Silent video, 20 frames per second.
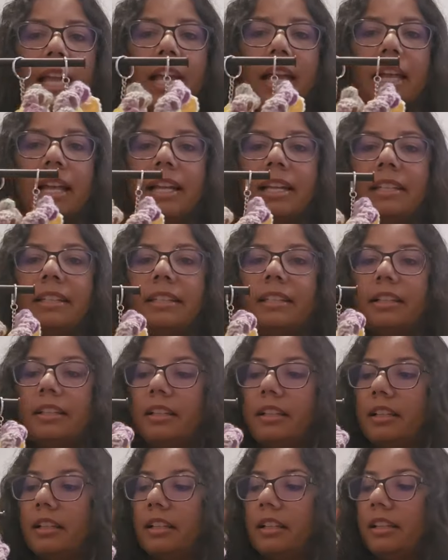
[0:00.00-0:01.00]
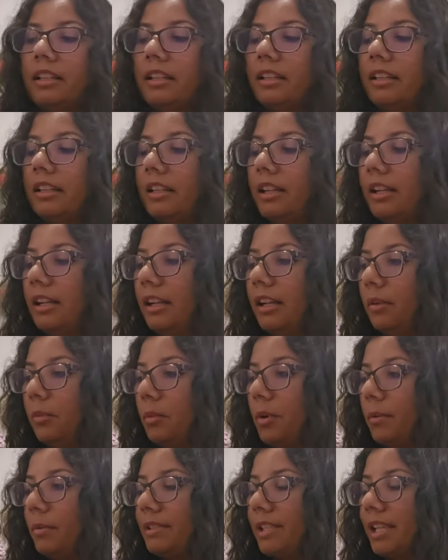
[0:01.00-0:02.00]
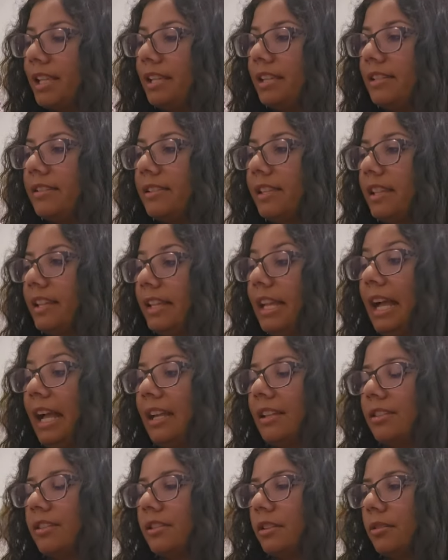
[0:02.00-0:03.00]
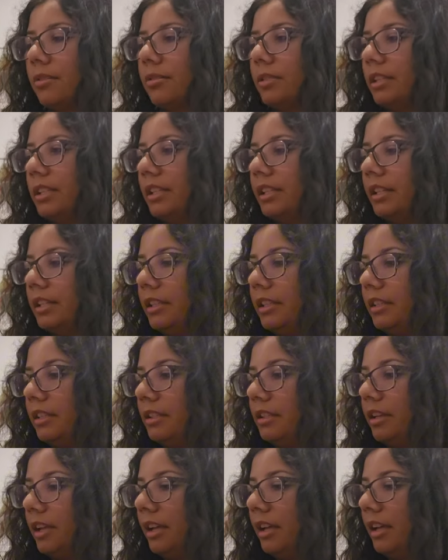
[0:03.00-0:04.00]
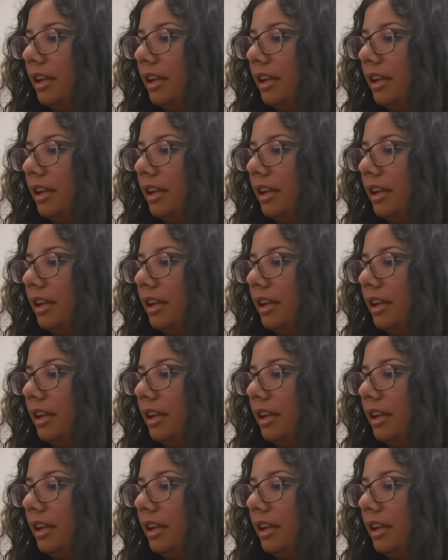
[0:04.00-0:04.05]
And what was I gonna say? Yeah, so the